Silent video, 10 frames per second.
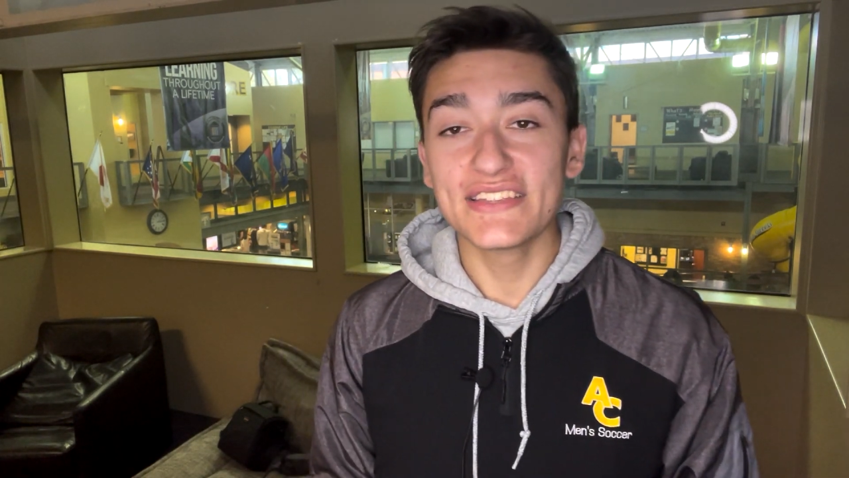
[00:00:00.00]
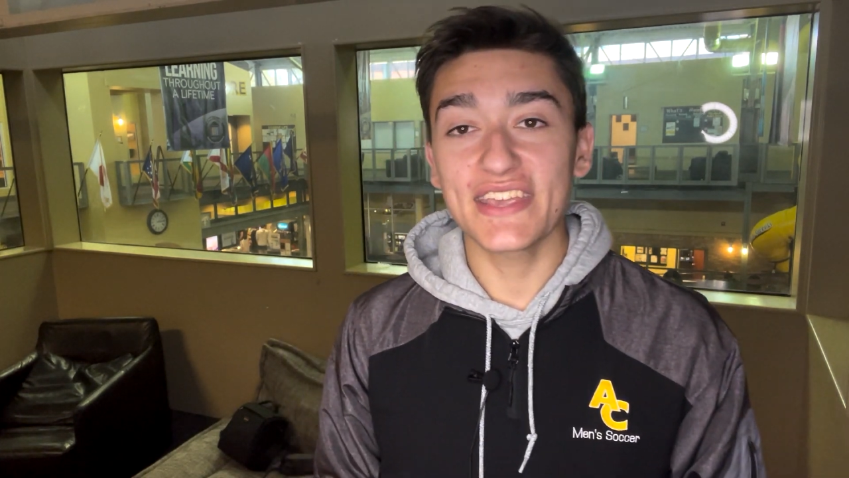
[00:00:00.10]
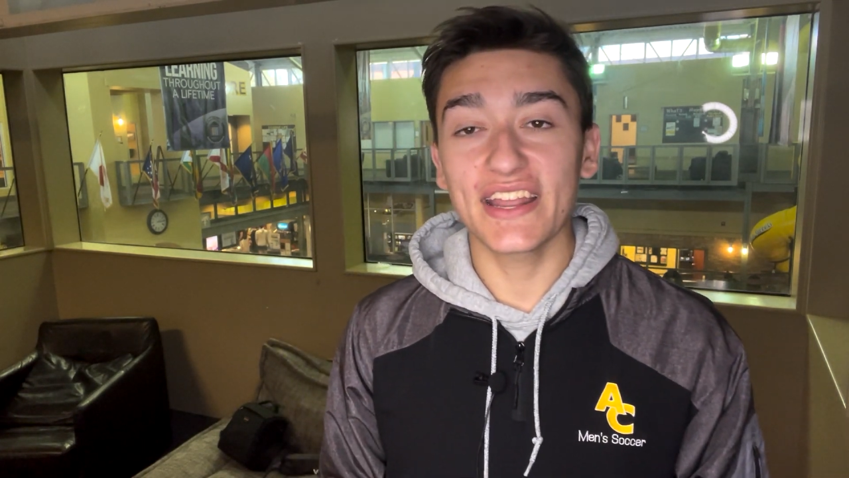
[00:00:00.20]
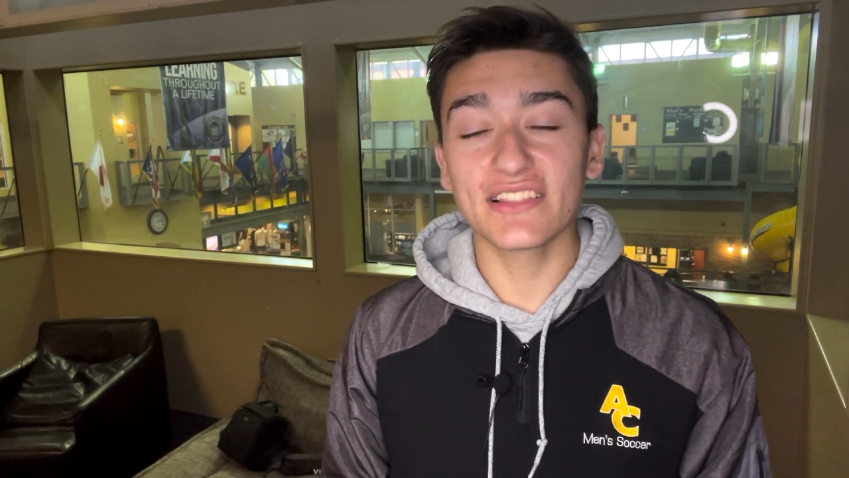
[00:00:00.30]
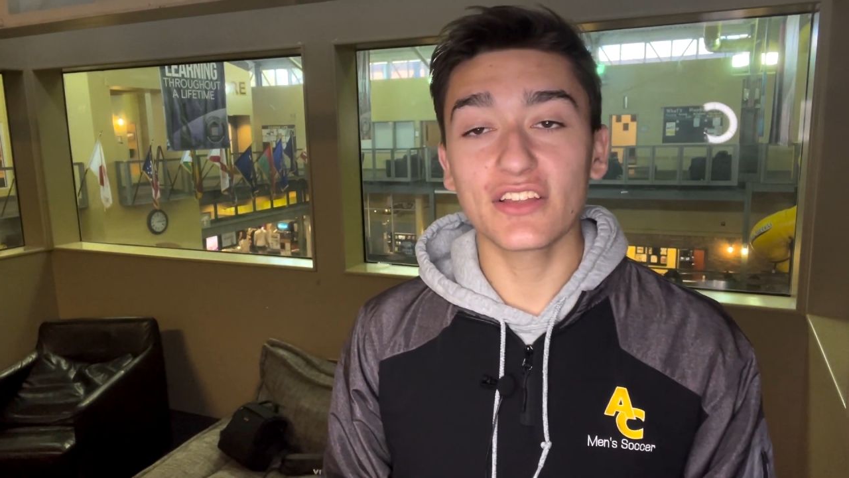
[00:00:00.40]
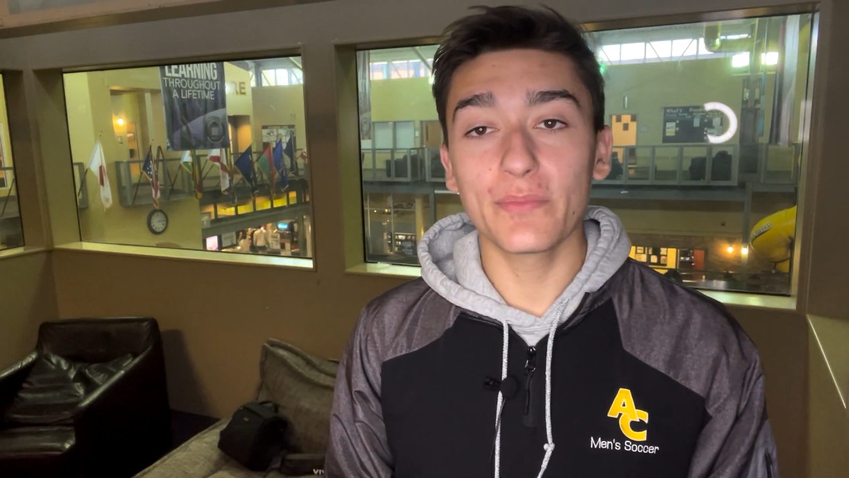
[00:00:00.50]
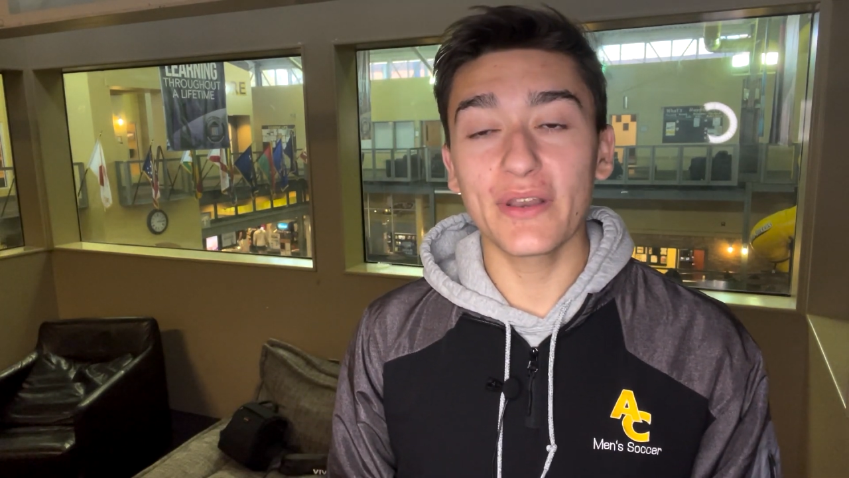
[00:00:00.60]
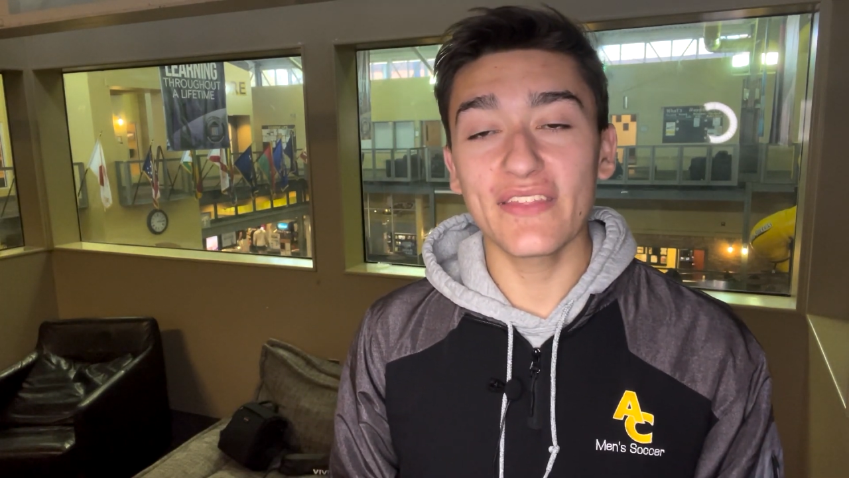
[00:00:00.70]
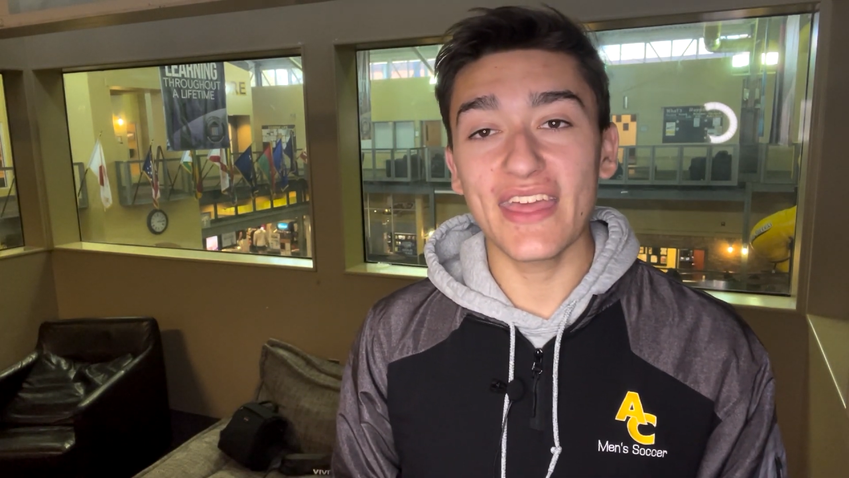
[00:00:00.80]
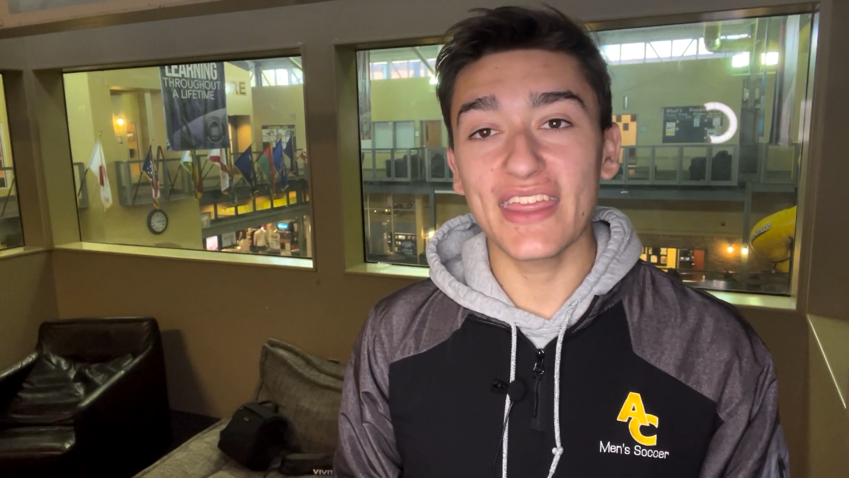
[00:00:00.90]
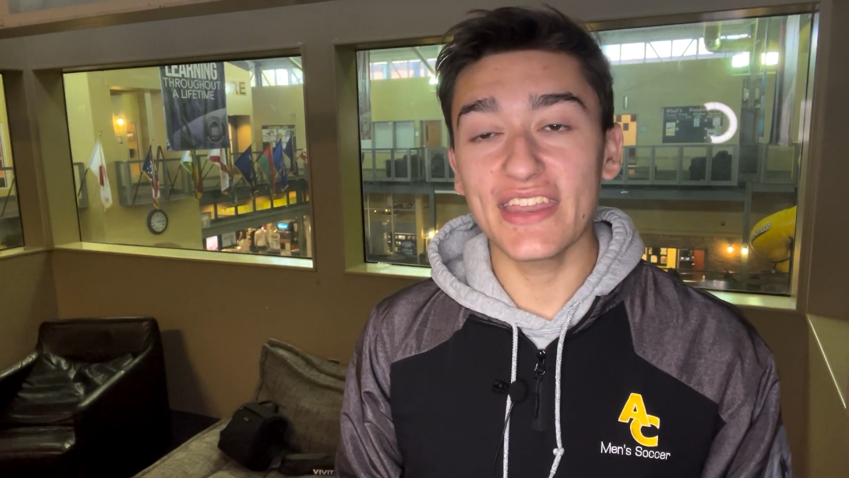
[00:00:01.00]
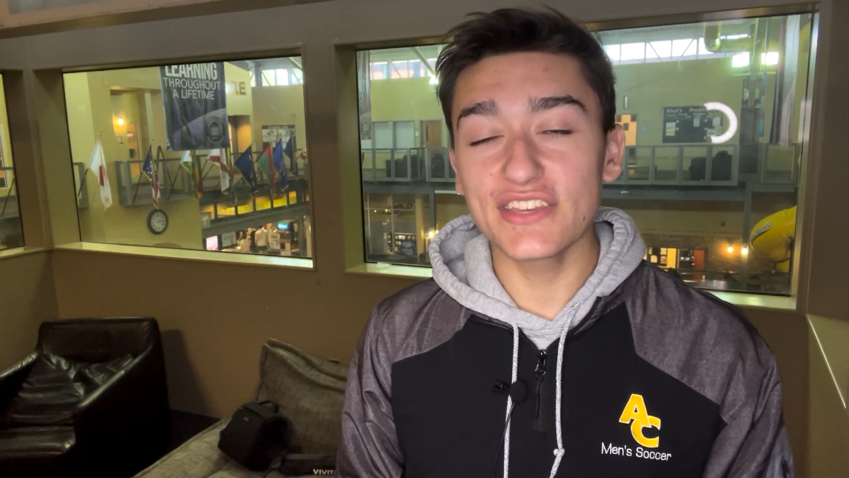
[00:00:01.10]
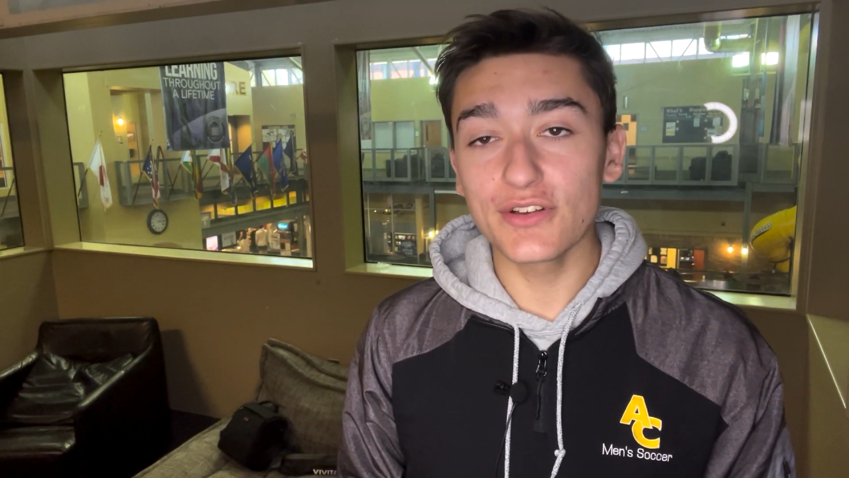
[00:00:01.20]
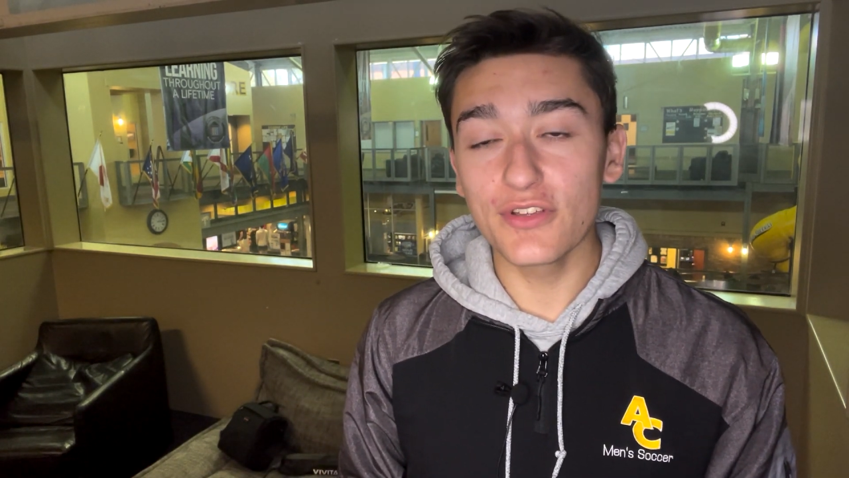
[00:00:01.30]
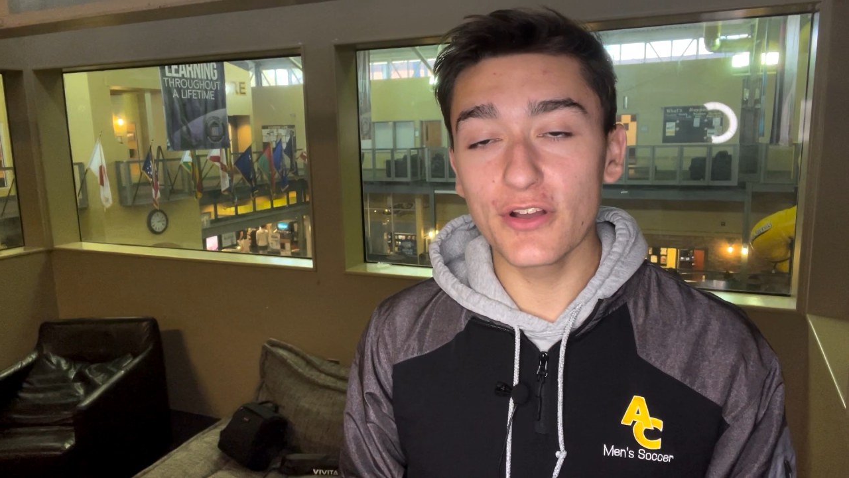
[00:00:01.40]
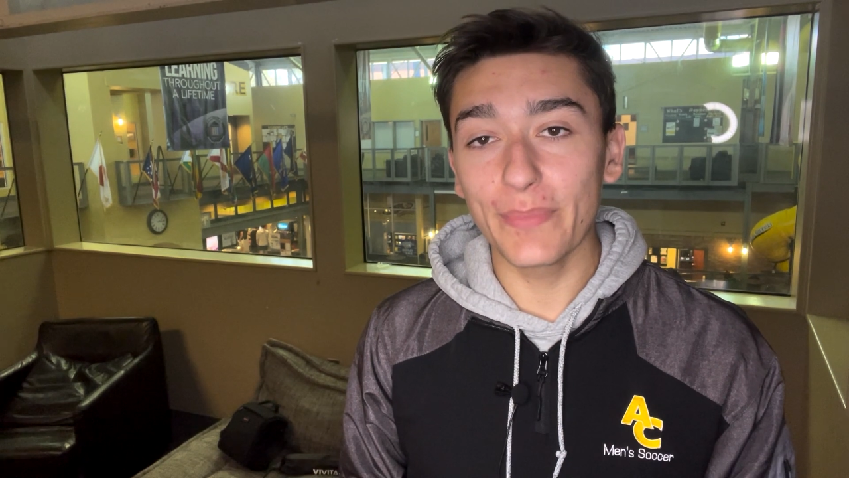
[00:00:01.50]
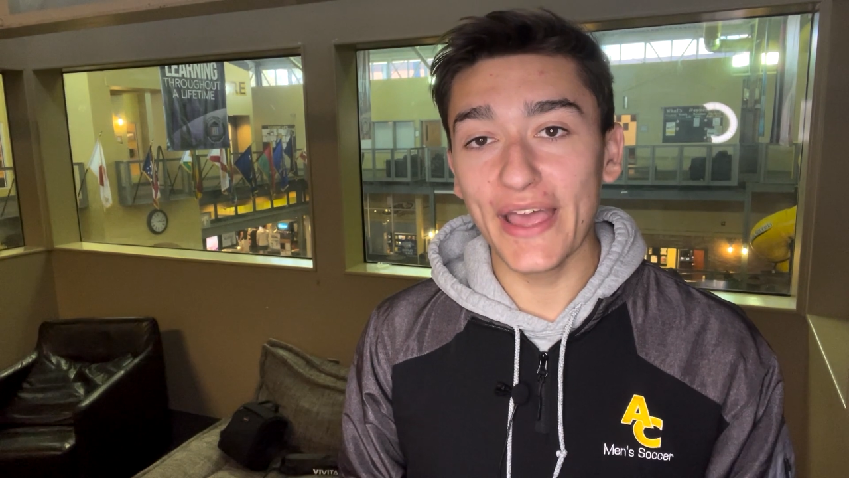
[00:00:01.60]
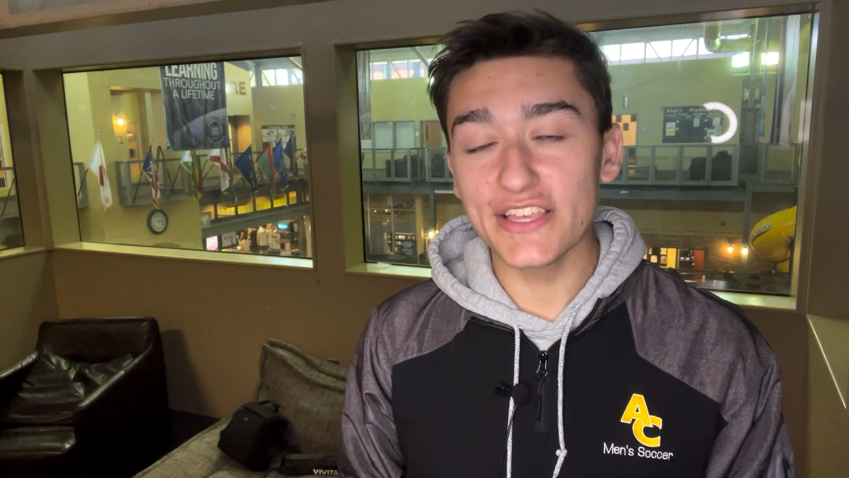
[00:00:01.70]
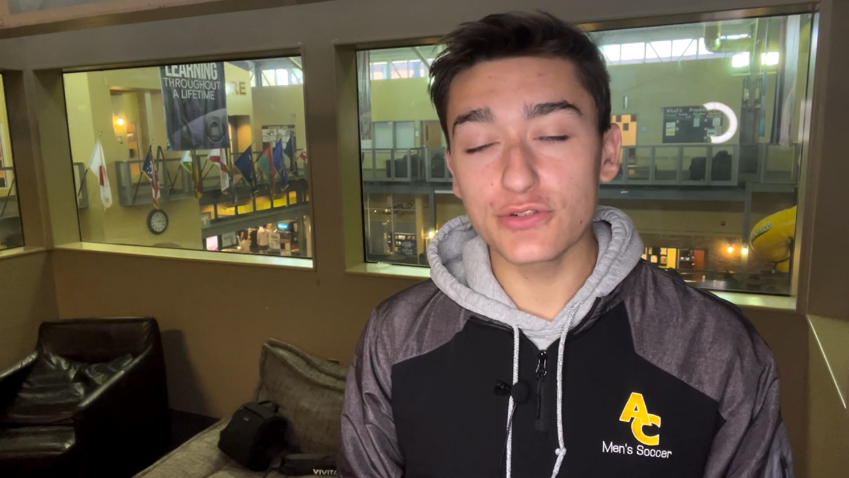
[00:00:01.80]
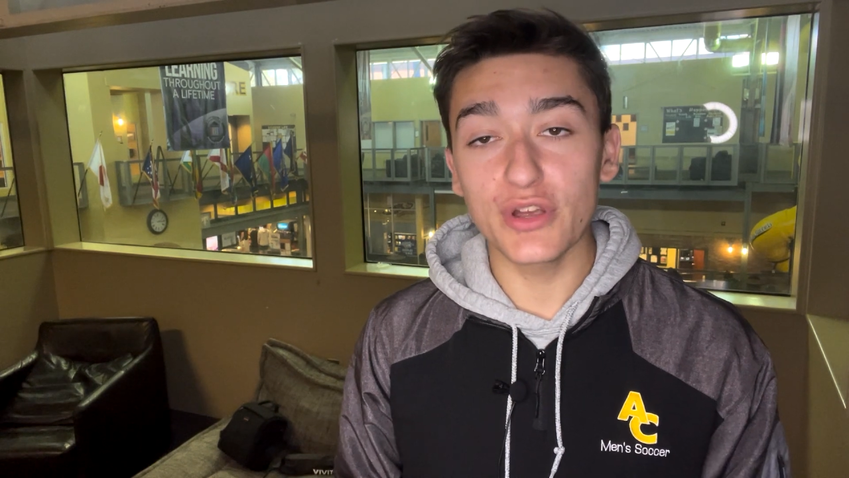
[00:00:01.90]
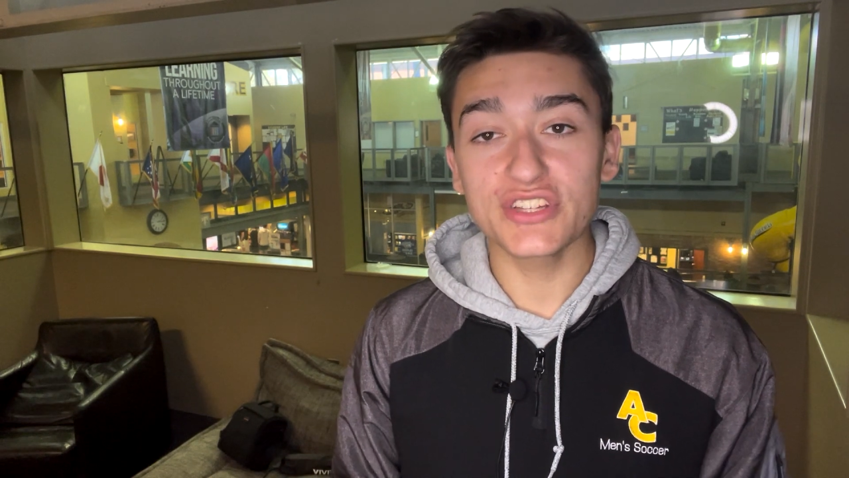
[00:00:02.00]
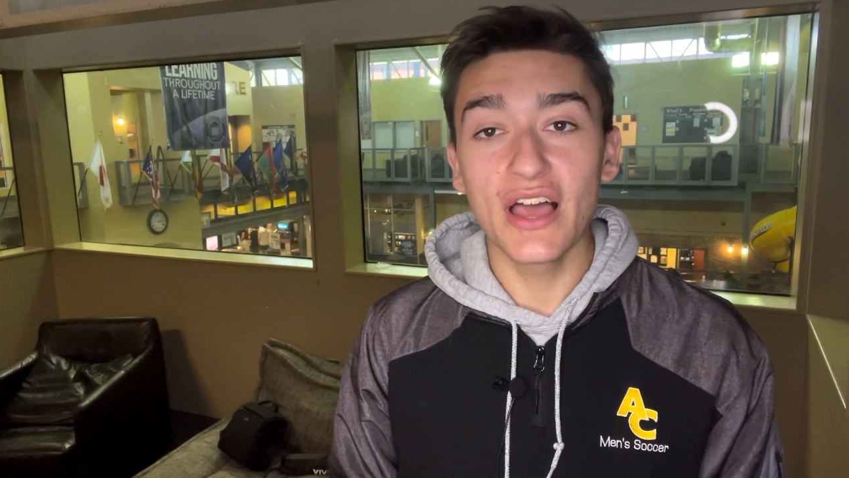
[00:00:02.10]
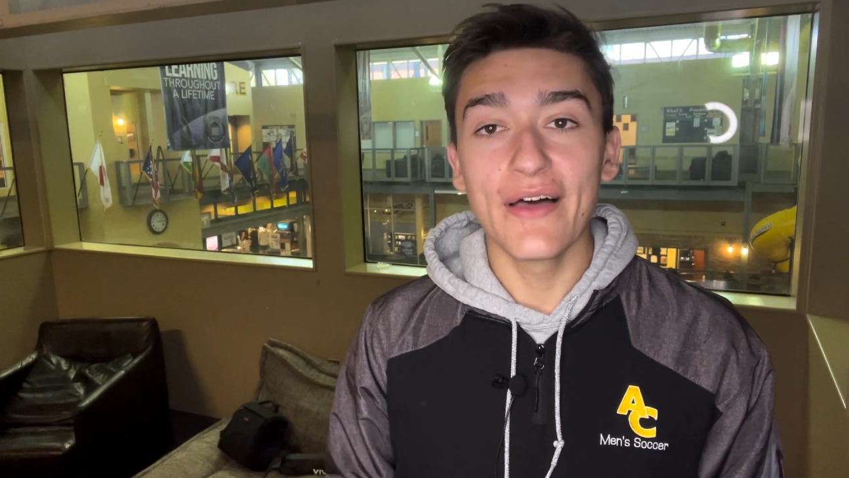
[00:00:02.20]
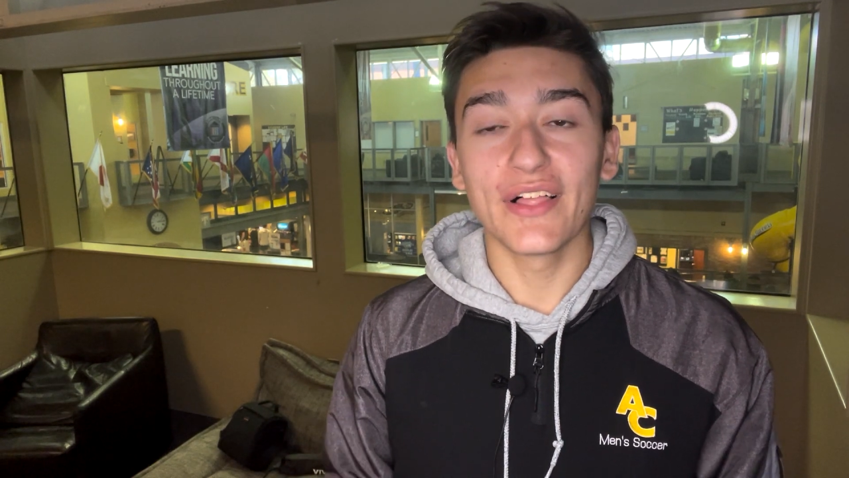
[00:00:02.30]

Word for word: to get a little bit of that interior pass rush,